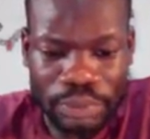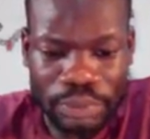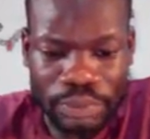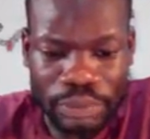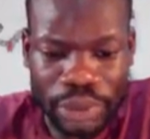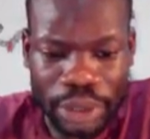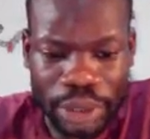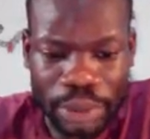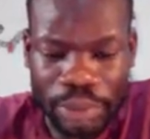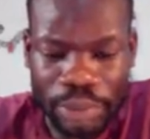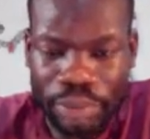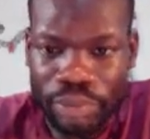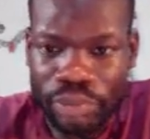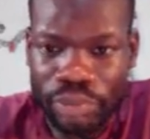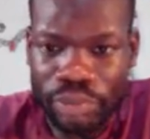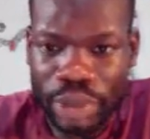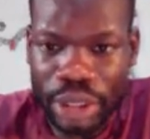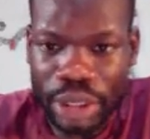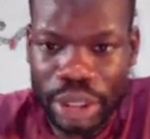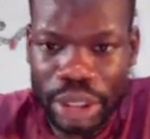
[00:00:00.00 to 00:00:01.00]
yeah,
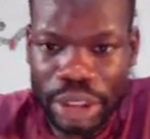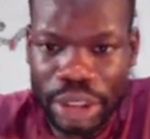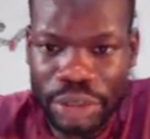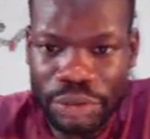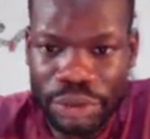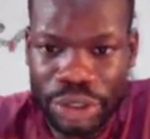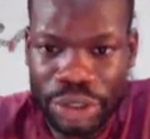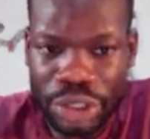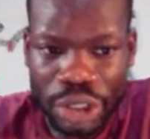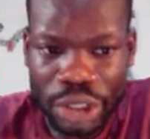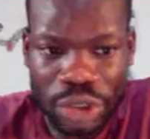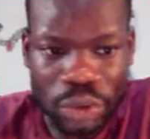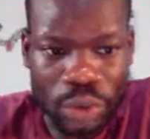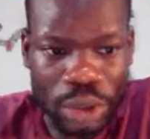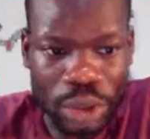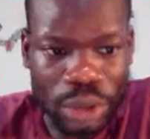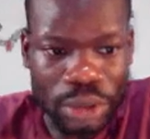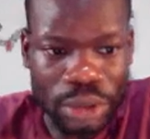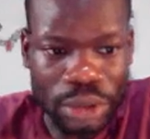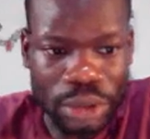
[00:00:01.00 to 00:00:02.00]
in this feature as
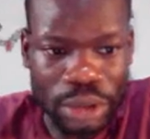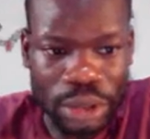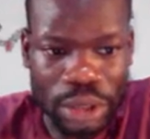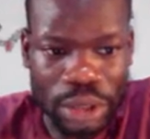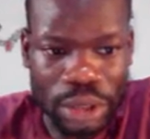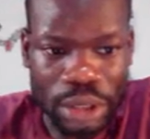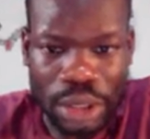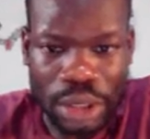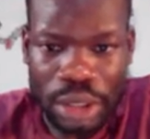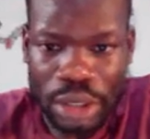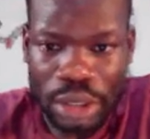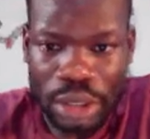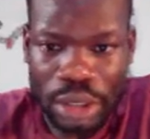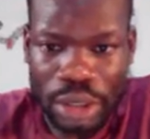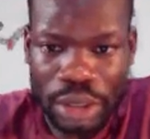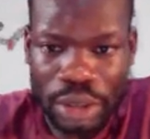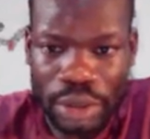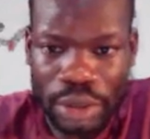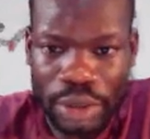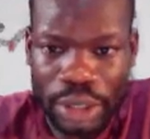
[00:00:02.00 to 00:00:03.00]
well,
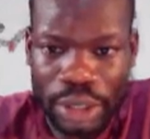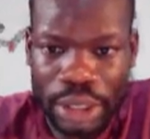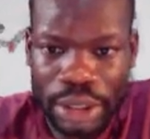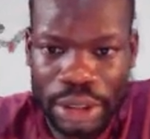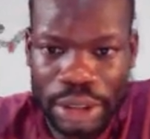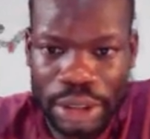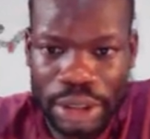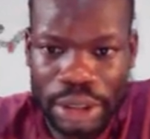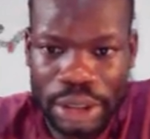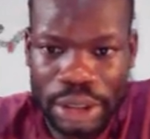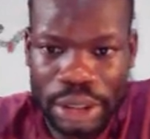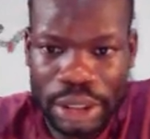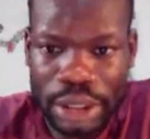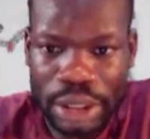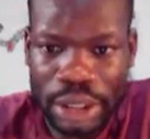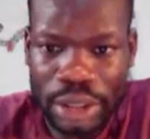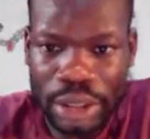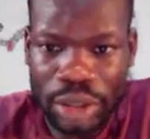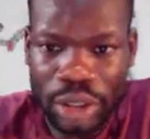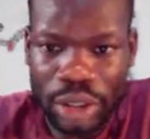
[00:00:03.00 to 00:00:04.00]
right?
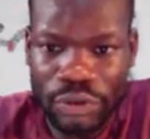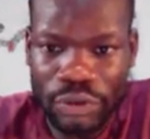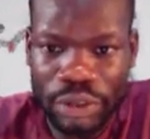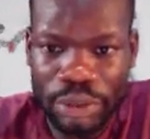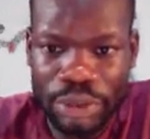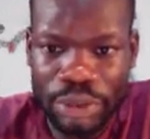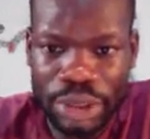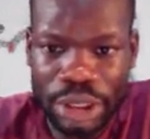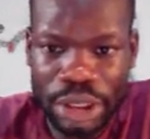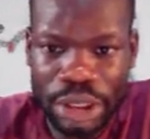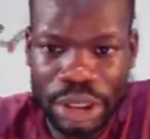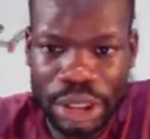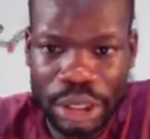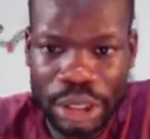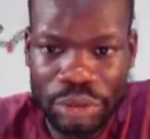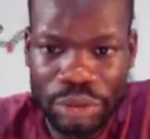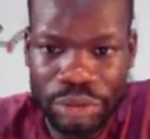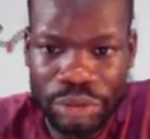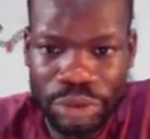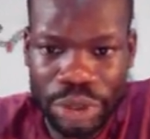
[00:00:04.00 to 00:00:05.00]
And all of them is in
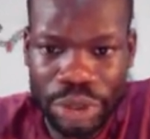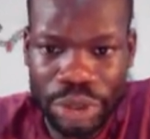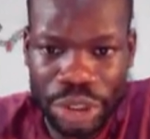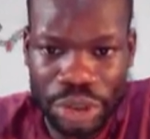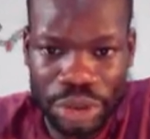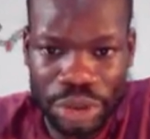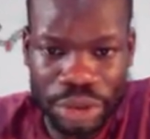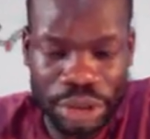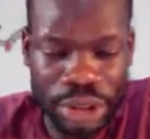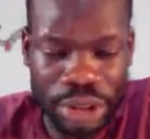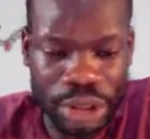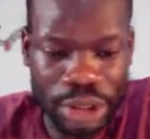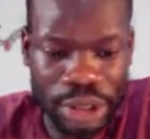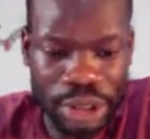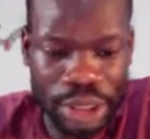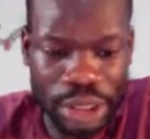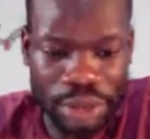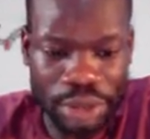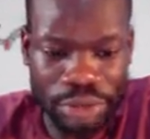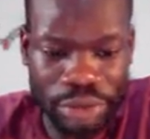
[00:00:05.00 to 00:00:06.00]
our features
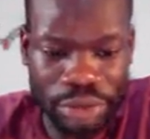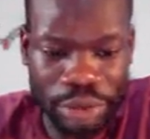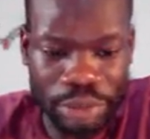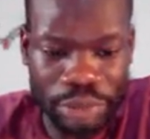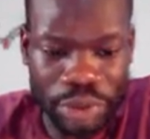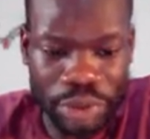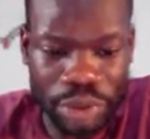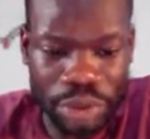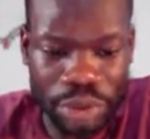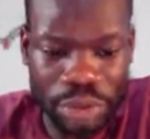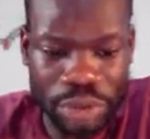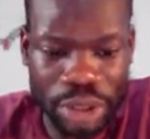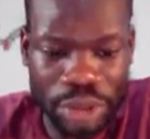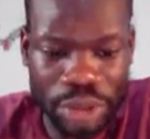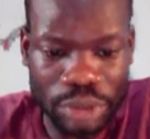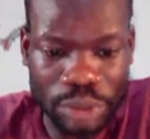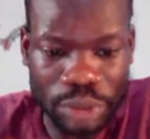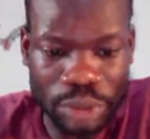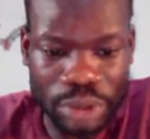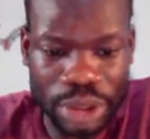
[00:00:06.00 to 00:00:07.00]
data frame. So that's
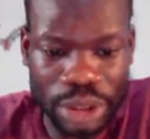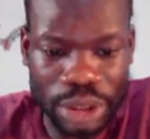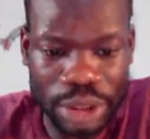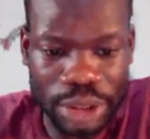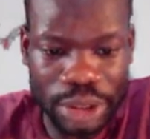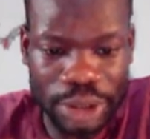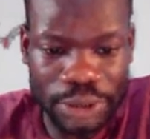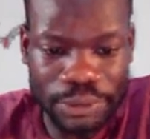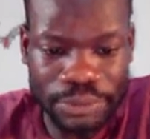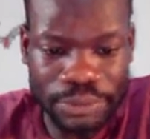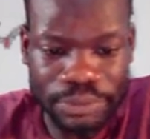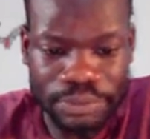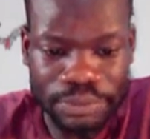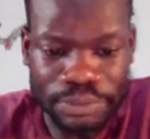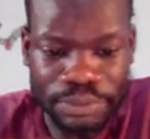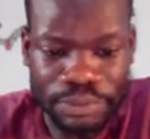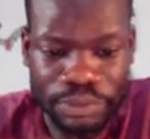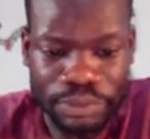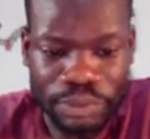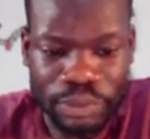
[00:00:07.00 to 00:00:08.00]
what we did.
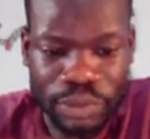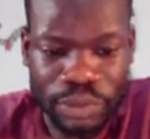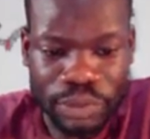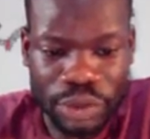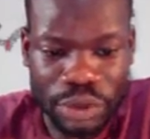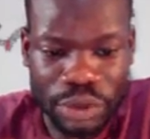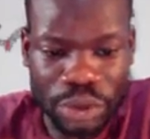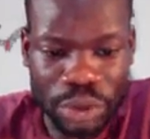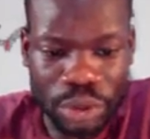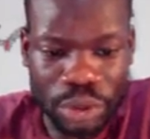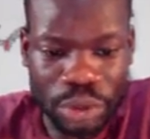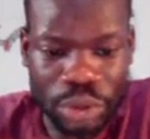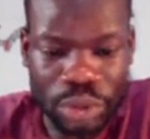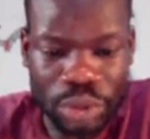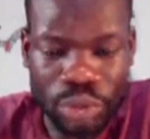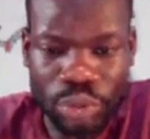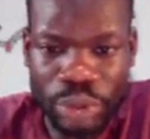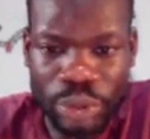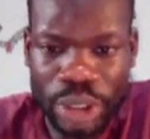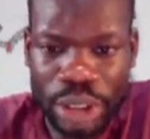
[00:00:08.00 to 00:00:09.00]
So
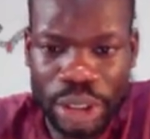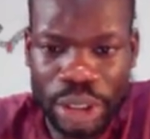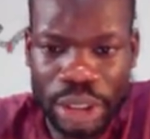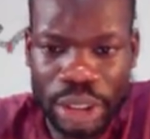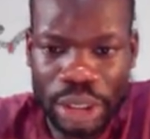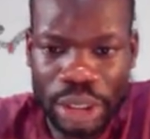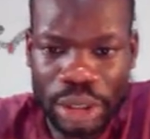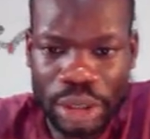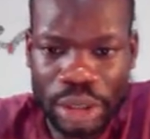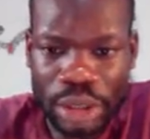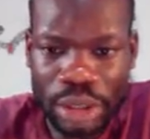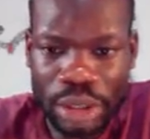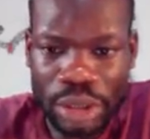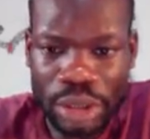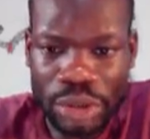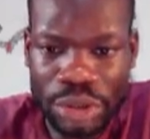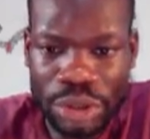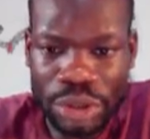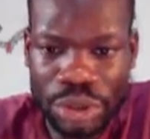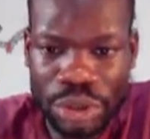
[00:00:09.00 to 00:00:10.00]
we
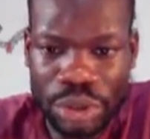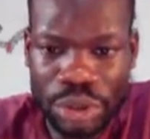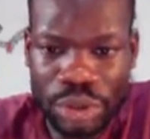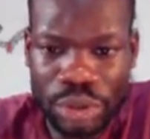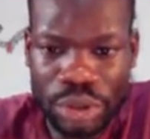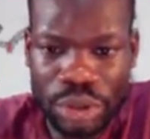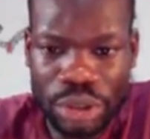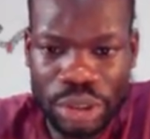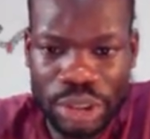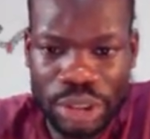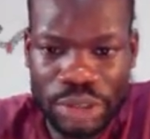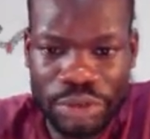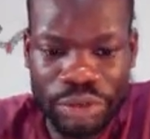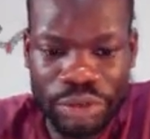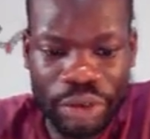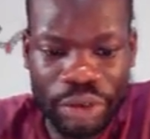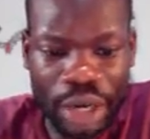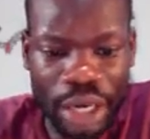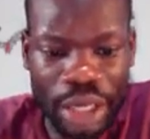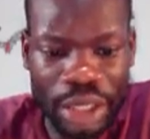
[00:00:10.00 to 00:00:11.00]
also going to
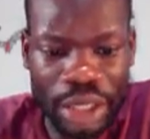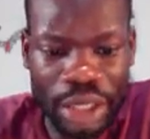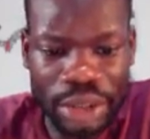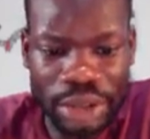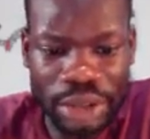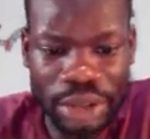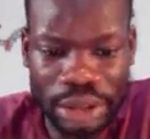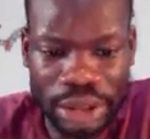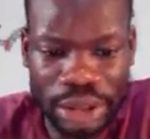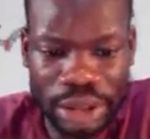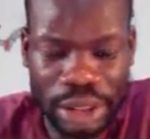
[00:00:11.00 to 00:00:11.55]
define